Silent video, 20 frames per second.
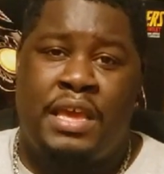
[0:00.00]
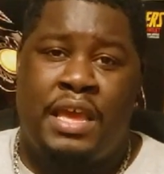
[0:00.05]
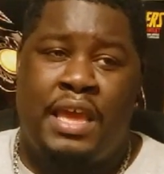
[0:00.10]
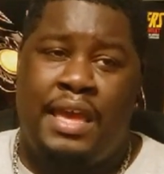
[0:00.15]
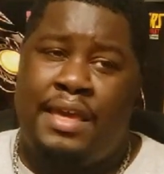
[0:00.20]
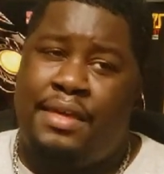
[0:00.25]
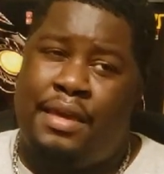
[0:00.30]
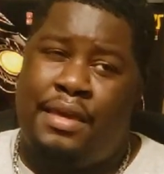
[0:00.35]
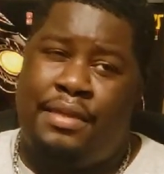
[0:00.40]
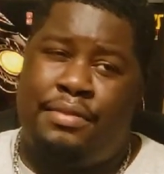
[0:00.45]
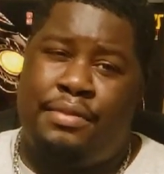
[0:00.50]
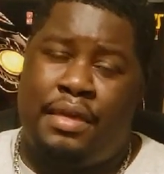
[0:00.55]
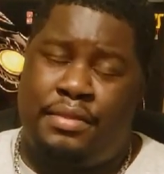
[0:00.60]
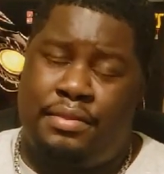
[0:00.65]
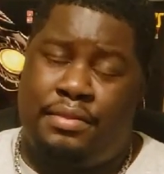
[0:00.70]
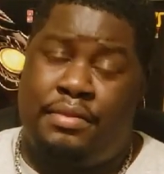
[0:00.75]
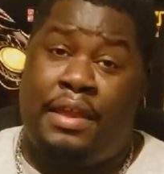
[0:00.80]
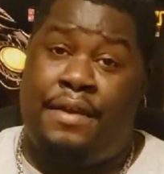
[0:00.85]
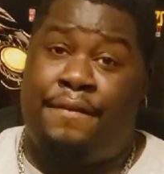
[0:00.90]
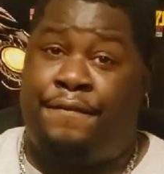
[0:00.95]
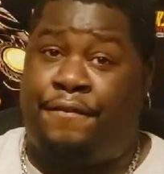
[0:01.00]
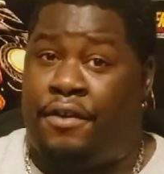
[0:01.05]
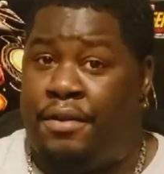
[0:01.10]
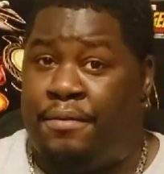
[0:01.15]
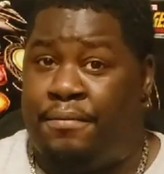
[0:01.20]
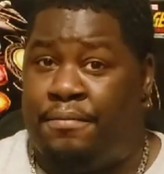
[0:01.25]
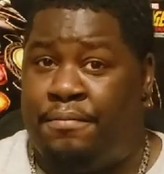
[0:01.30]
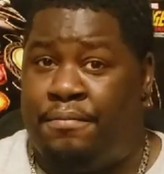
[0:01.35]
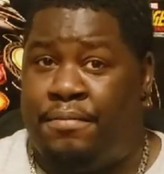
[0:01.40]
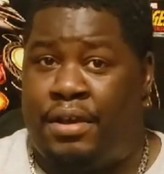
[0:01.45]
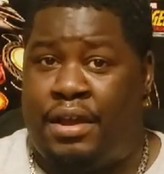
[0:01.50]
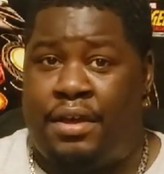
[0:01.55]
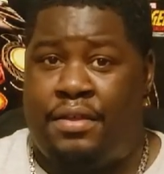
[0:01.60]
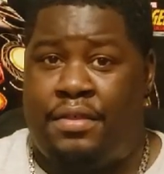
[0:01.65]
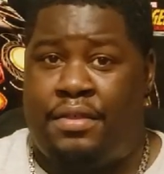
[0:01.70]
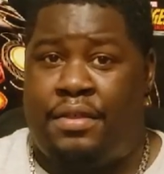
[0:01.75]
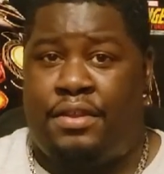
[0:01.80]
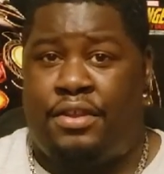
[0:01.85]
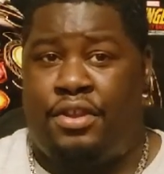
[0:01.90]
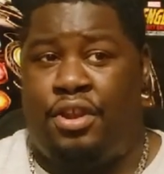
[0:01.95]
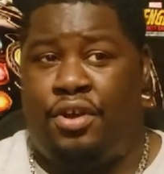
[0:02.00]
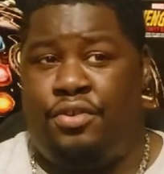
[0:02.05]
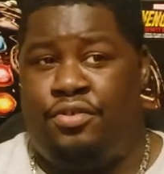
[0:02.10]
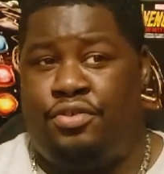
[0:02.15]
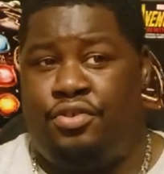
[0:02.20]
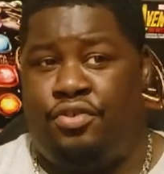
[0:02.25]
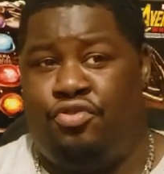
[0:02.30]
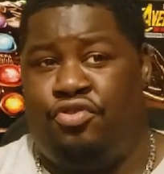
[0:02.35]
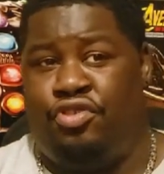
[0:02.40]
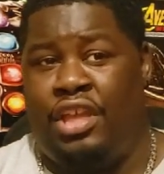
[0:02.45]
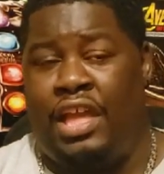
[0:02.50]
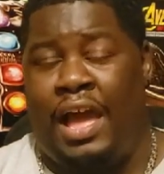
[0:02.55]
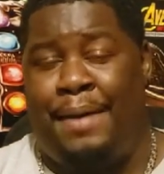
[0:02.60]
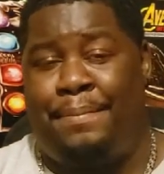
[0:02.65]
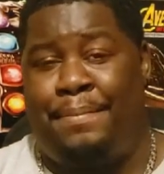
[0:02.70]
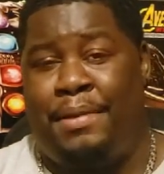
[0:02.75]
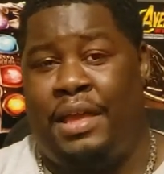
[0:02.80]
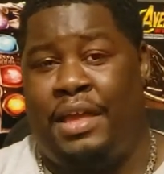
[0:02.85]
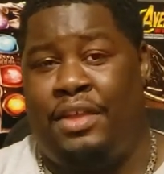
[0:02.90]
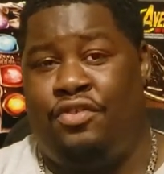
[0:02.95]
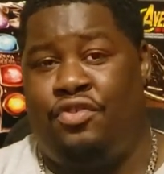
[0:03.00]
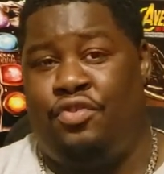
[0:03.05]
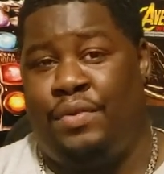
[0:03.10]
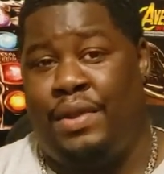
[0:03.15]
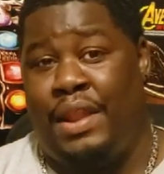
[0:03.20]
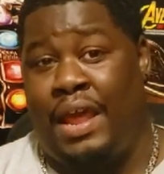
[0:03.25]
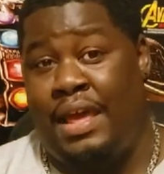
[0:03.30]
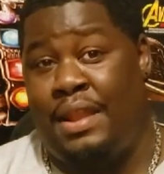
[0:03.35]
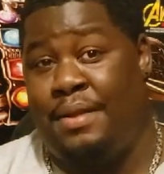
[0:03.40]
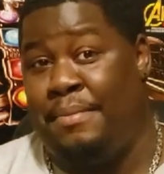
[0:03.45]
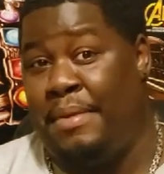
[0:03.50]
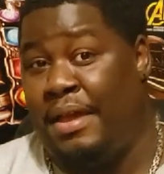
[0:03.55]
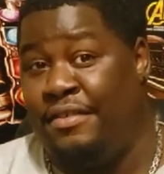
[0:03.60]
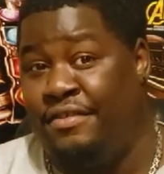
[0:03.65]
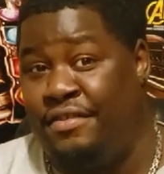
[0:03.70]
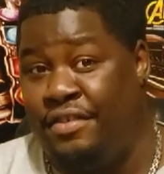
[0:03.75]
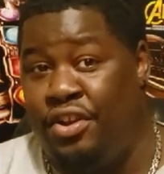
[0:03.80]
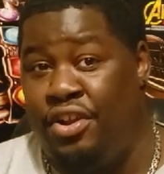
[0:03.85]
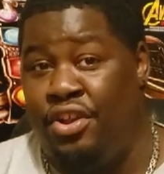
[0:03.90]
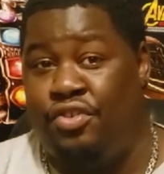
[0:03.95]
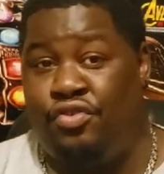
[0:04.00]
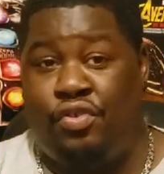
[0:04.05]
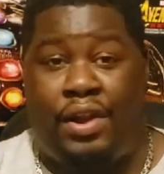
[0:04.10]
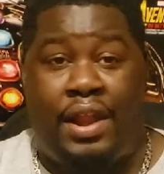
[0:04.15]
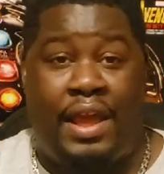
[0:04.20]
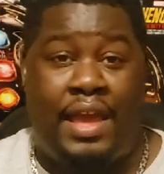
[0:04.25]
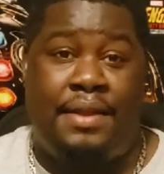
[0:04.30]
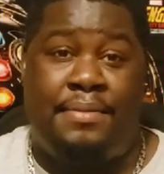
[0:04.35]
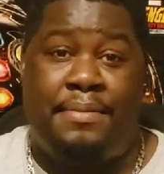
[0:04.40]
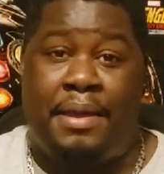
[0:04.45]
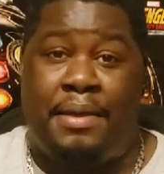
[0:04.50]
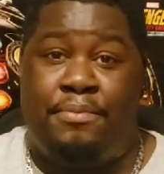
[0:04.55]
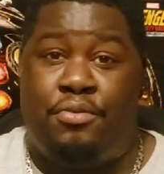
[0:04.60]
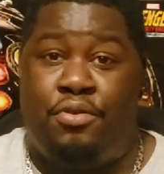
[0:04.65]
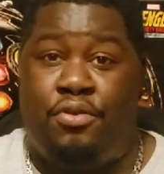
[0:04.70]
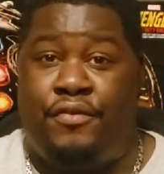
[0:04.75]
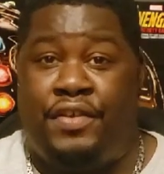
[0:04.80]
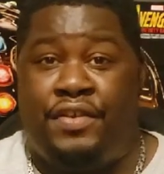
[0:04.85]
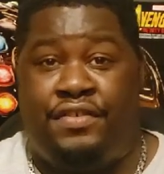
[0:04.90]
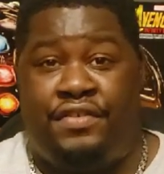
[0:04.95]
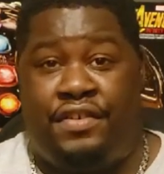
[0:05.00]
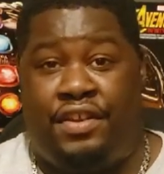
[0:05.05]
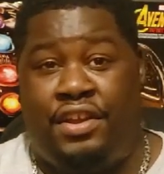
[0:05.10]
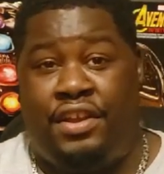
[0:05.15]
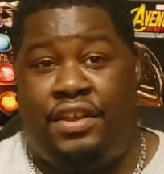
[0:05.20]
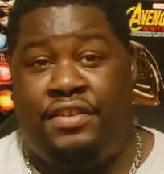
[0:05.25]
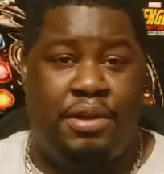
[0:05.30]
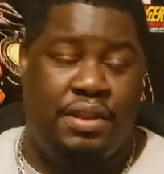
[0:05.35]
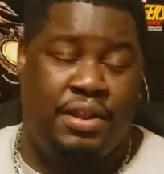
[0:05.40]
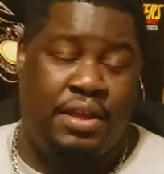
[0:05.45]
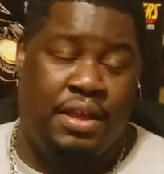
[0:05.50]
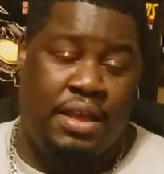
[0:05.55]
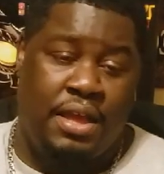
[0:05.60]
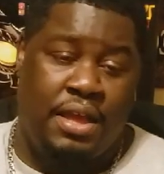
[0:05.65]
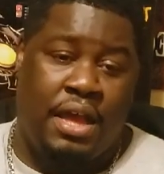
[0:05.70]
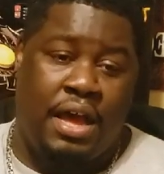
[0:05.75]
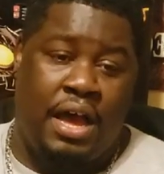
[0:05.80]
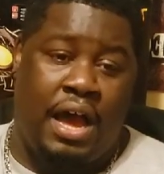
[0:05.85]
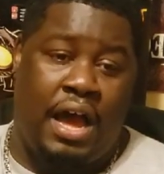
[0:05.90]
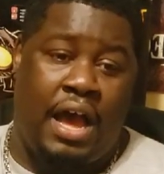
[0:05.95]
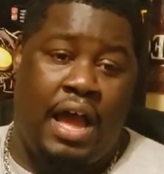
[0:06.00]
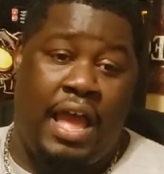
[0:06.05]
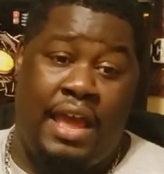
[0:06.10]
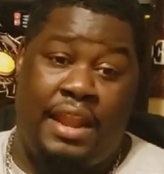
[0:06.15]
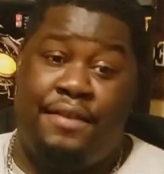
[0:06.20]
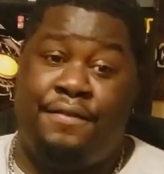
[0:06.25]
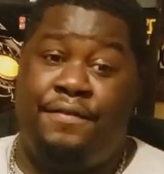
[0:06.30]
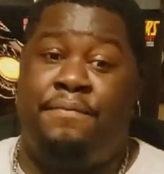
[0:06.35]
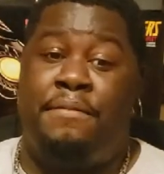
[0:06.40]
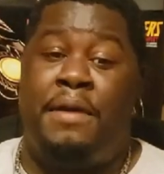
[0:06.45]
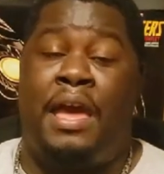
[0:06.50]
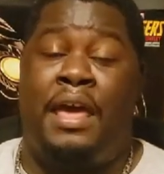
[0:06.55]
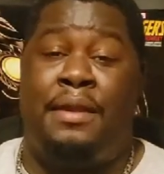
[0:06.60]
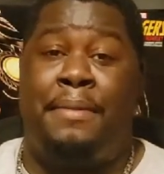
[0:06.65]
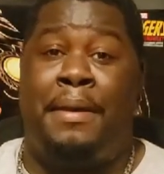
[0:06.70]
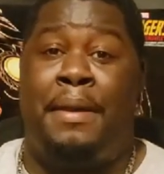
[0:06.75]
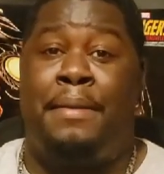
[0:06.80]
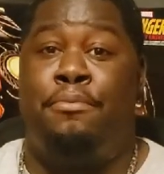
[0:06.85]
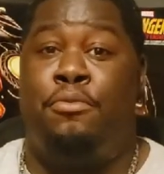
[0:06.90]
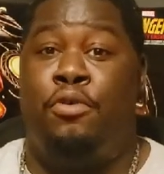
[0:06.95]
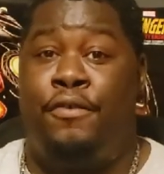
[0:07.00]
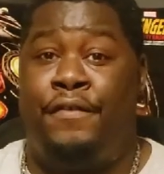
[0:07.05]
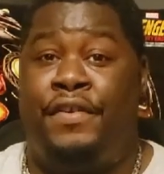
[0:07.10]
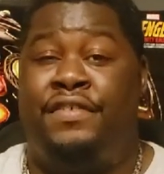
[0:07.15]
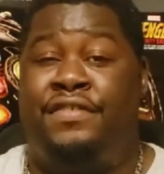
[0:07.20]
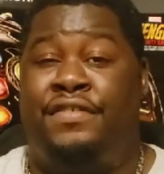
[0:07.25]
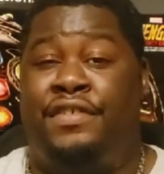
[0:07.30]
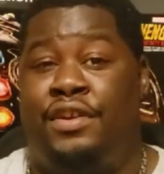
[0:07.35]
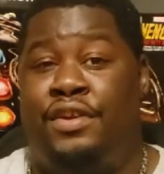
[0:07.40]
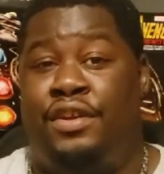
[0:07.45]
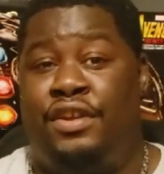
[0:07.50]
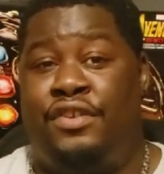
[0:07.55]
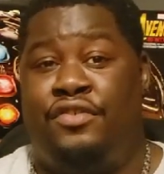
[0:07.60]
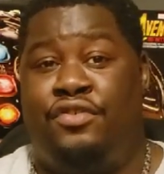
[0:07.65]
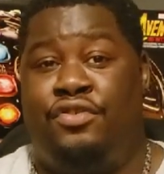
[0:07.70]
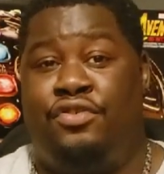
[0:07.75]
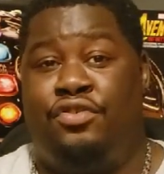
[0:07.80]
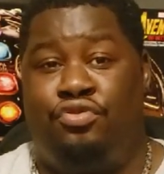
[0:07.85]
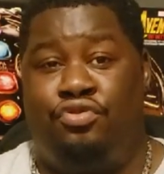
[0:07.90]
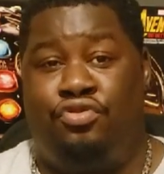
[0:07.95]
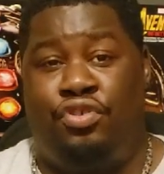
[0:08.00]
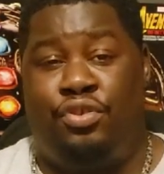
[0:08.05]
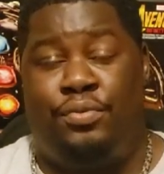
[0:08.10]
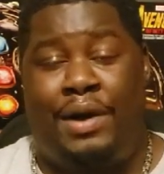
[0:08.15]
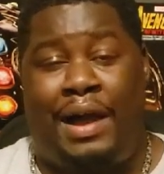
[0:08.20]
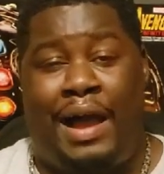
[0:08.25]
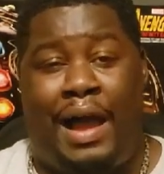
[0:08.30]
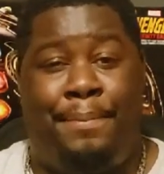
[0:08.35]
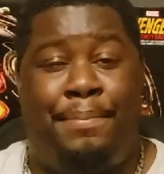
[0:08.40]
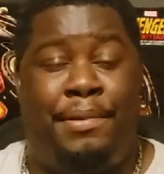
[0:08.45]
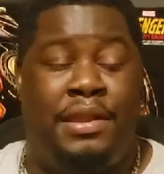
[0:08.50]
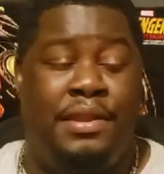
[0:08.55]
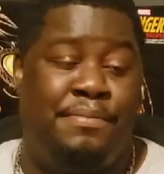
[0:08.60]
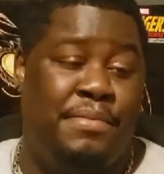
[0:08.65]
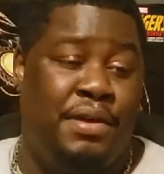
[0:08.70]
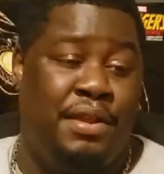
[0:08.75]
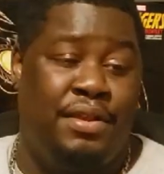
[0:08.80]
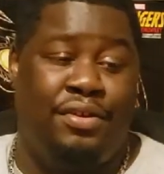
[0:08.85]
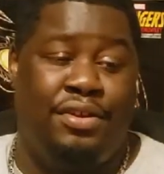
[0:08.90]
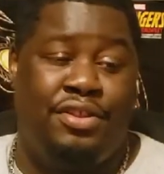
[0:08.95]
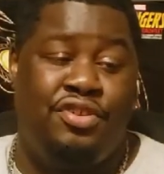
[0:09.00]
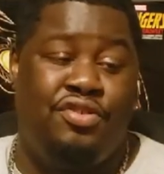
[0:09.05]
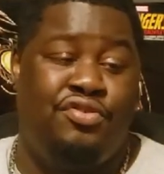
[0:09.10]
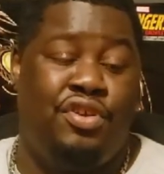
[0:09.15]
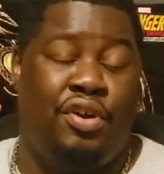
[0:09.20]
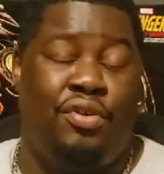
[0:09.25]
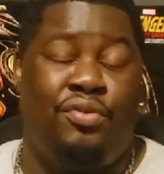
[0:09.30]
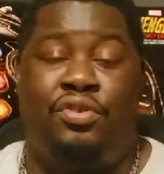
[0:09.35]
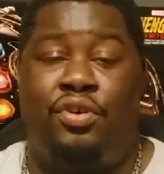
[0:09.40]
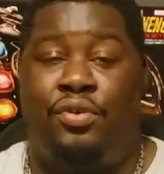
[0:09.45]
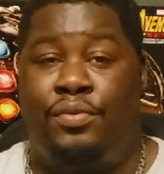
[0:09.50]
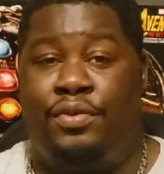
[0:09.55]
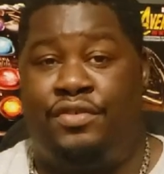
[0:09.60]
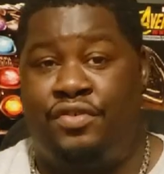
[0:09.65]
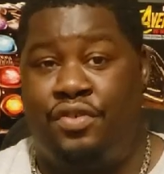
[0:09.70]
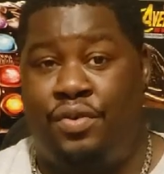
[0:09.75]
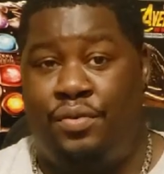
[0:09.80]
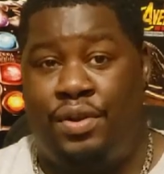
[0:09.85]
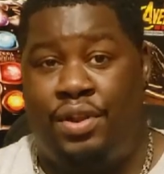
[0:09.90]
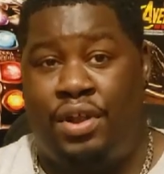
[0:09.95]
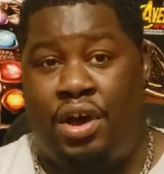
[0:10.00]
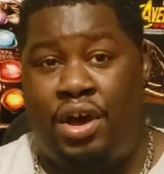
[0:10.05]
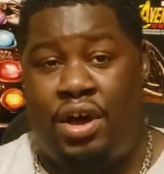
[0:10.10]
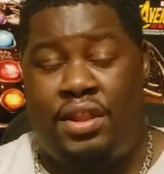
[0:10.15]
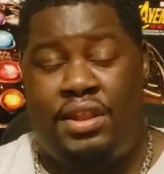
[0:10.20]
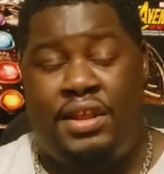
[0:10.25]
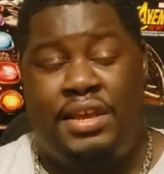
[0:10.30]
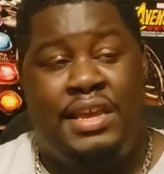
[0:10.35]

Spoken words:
is different because usually hopping into an anime series or an anime movie series, anime movie series, you usually will hop in the middle and you don't know what's going on.